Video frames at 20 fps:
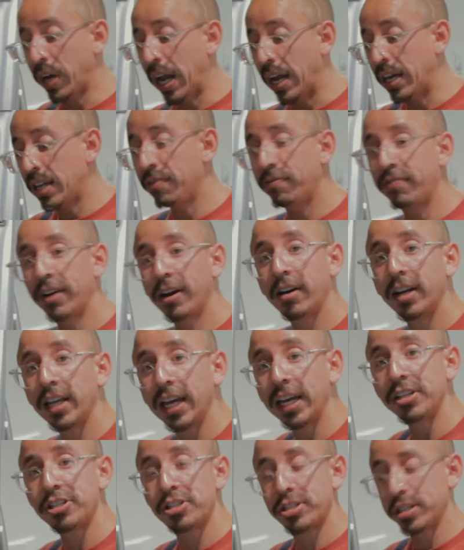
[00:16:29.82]
any
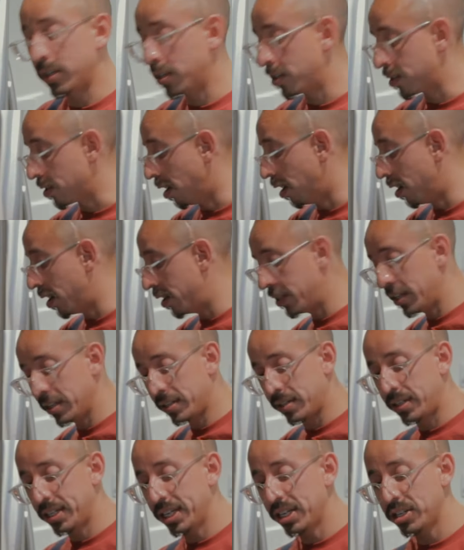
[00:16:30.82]
variations on
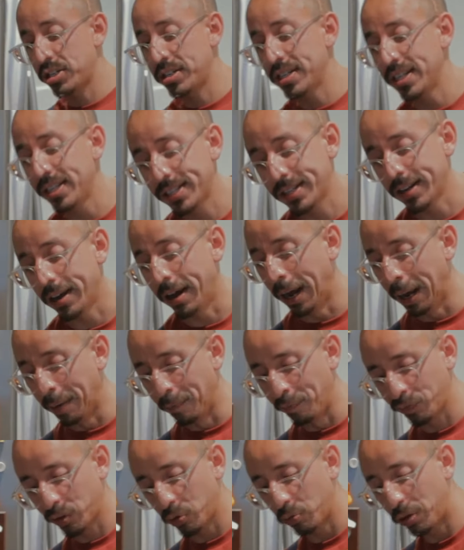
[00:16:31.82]
this dish this
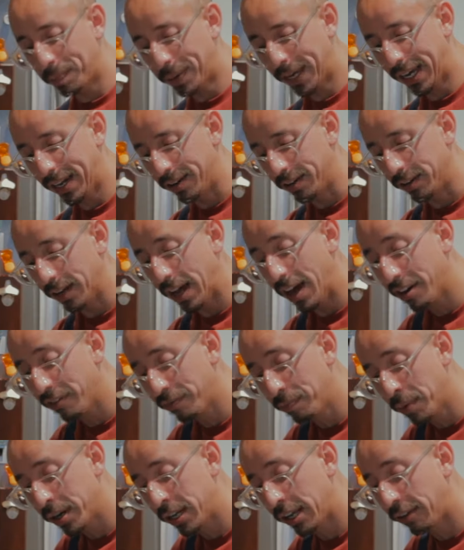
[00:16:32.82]
time. We paid a lot
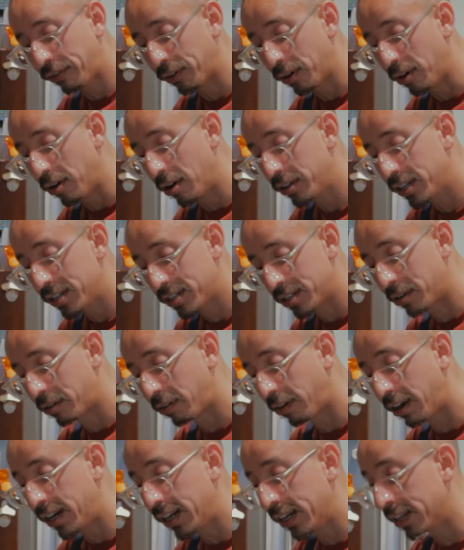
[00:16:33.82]
of money for all these
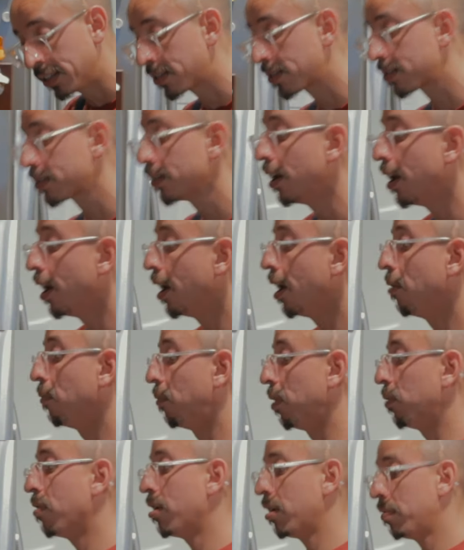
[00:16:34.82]
ingredients.
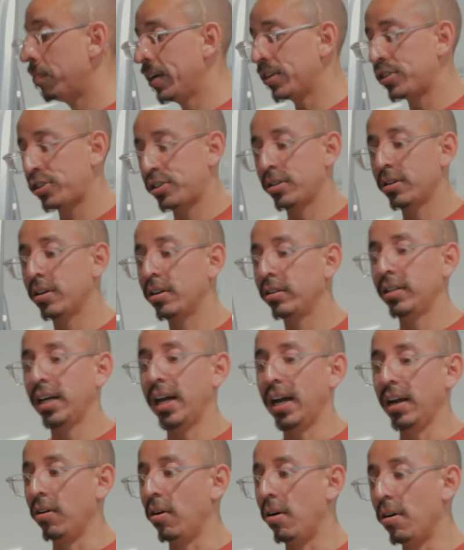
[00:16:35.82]
We want to make sure
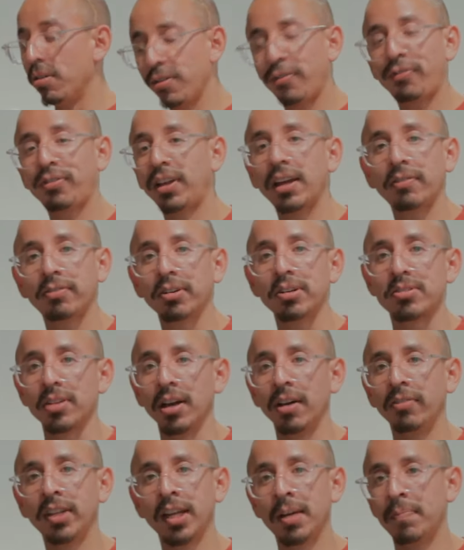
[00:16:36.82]
that all the flavors
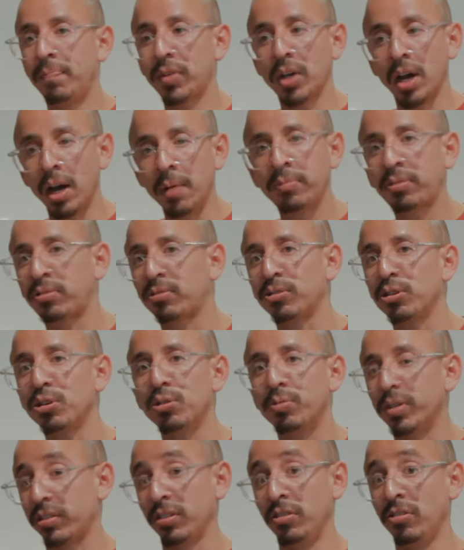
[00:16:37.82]
of them come through
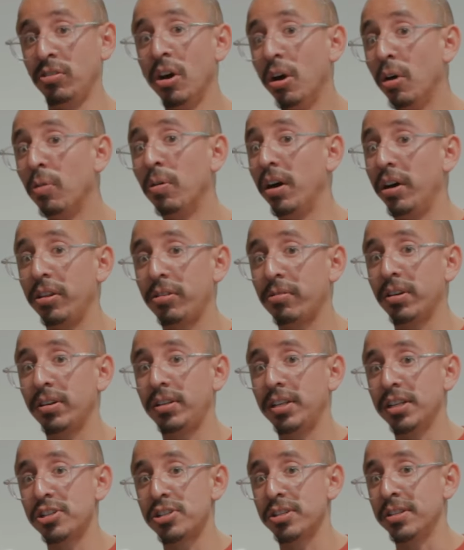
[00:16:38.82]
with no other
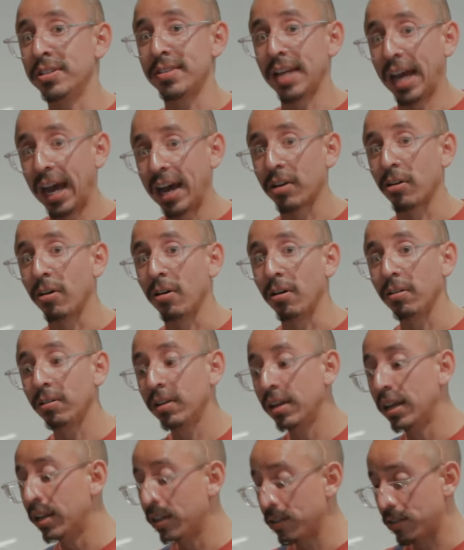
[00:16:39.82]
additions at all.
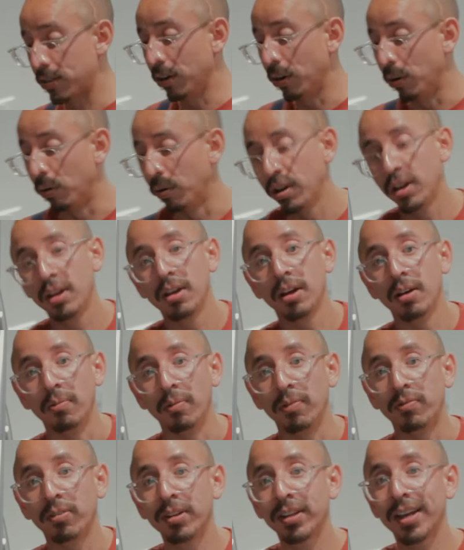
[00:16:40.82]
So,
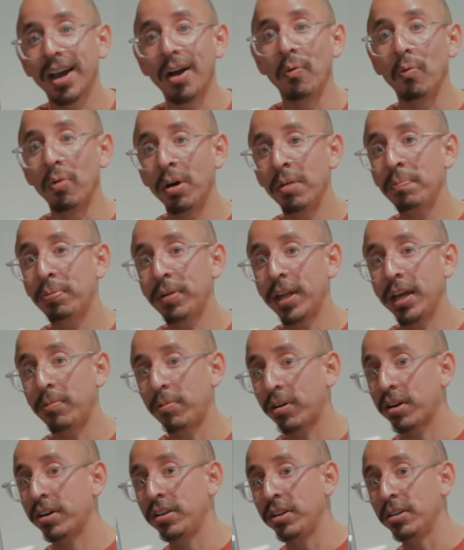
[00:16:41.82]
we've only got one plate
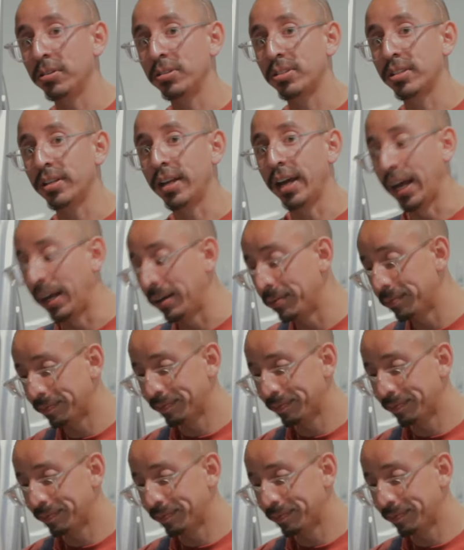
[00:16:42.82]
we're going to use today.